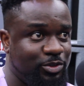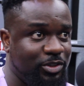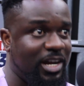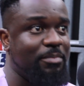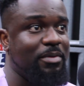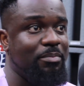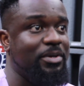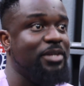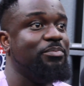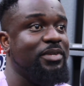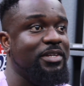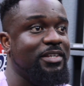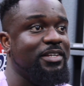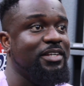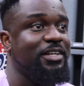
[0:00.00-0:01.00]
to come and beat
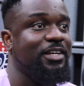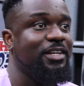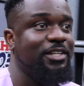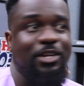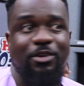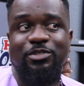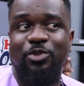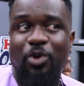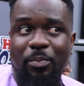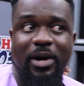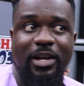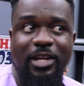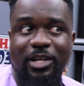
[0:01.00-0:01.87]
me, there's nobody.